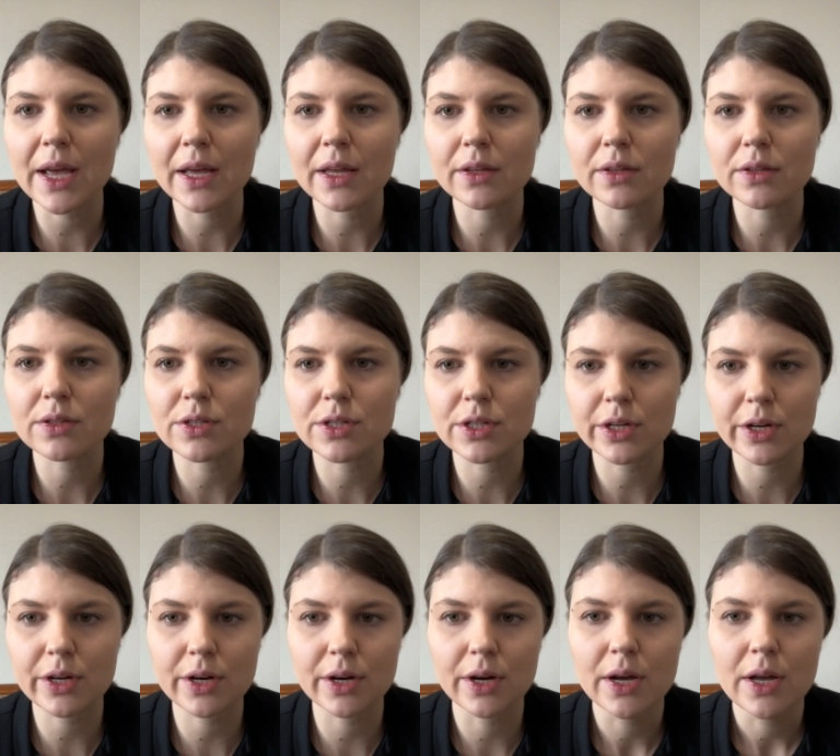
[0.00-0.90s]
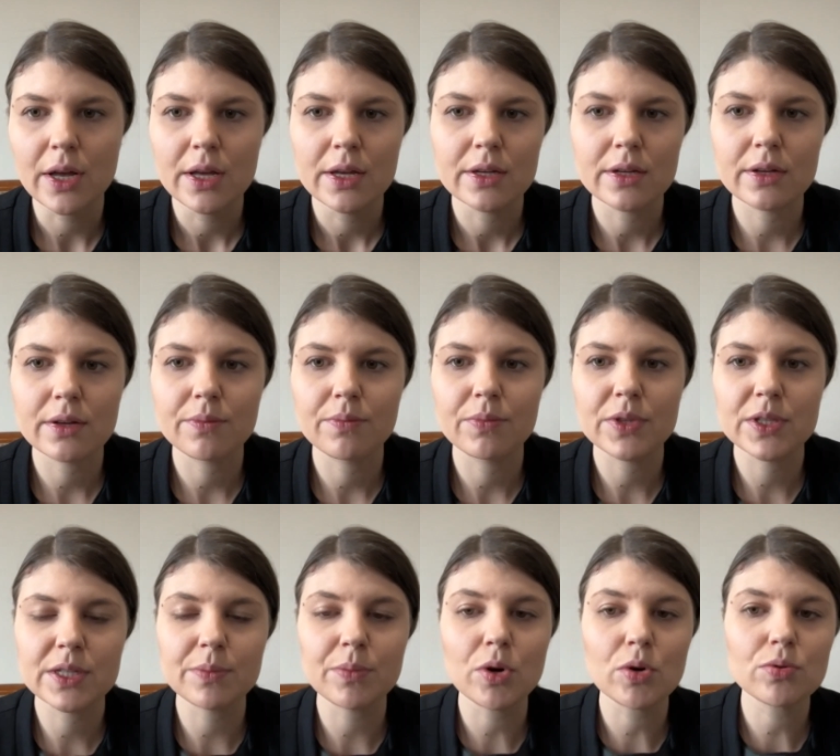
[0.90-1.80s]
And uh, um,
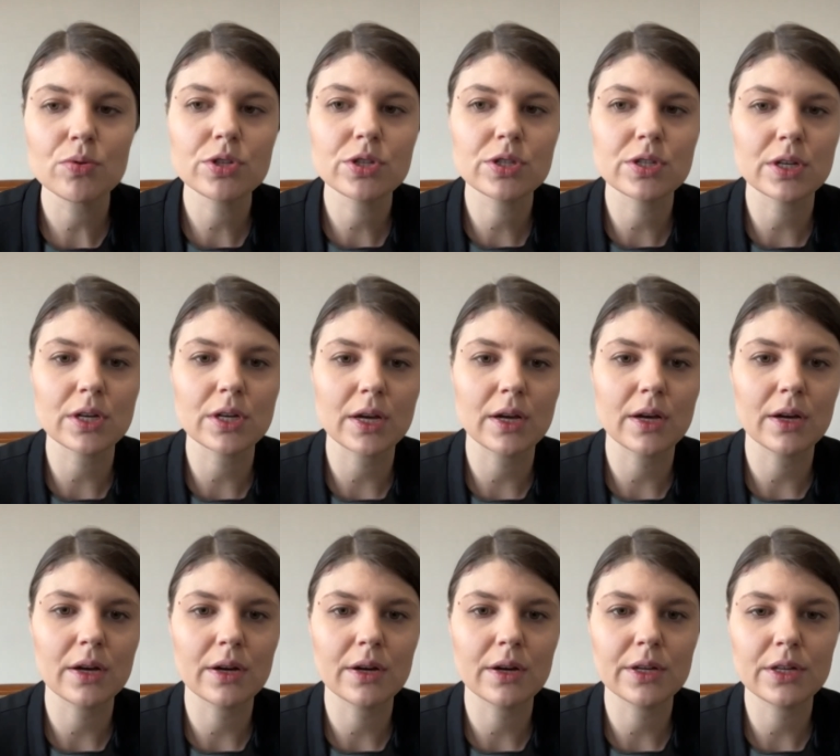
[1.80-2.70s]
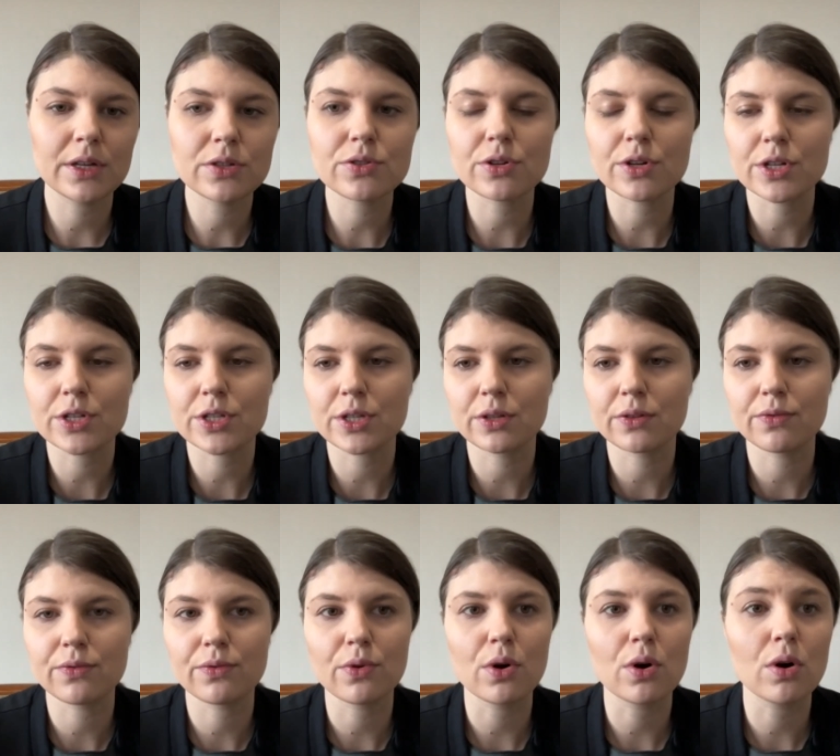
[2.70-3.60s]
the most uh,
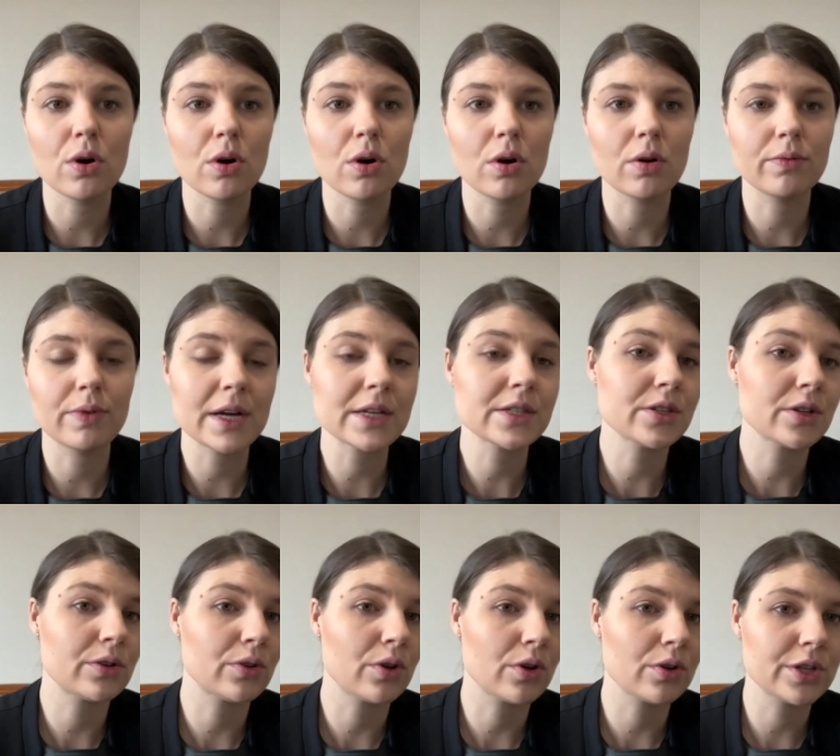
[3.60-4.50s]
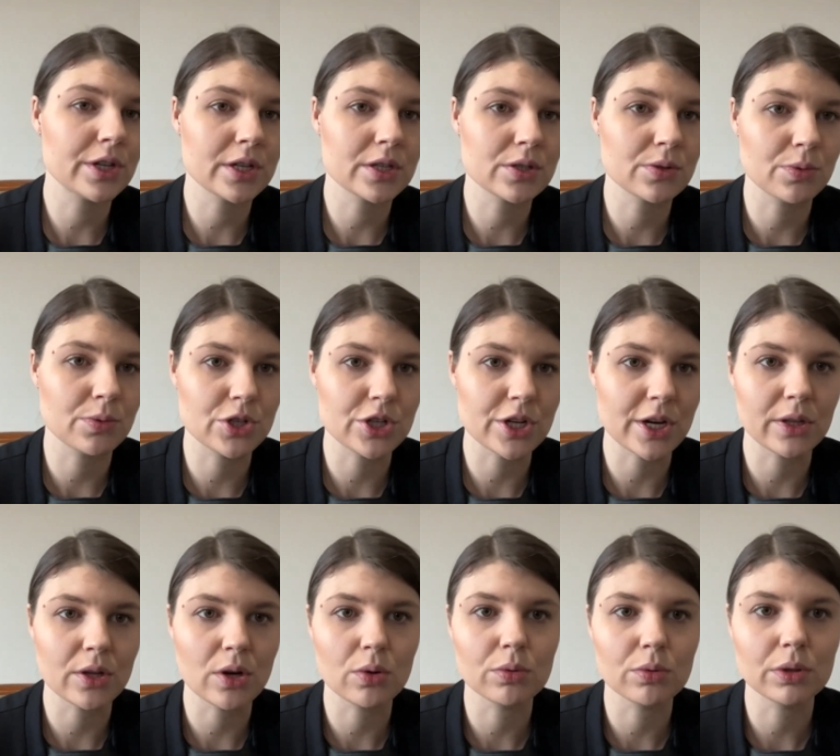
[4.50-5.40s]
interesting for Western audience, which
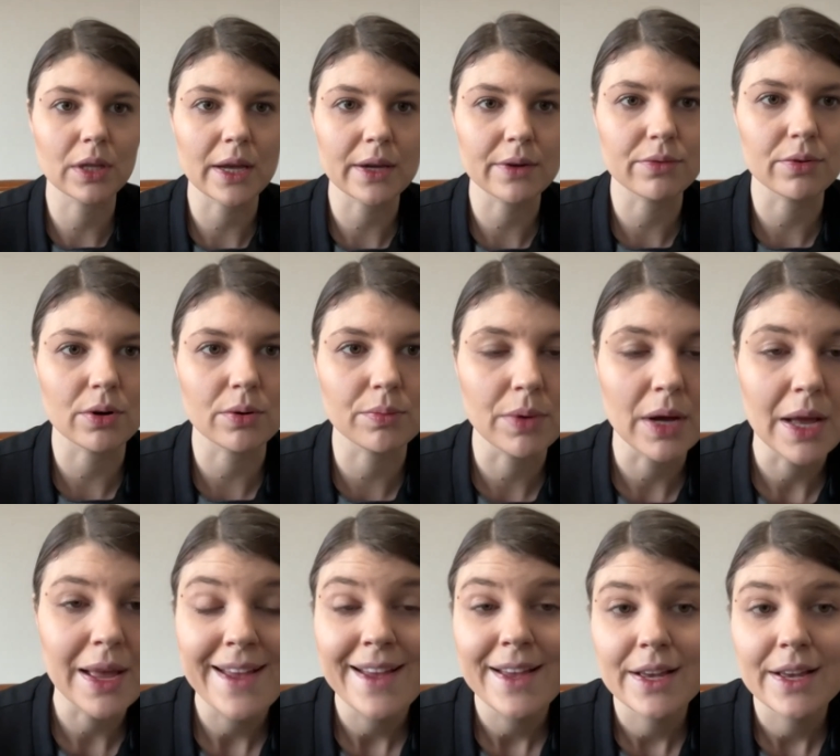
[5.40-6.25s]
I know like from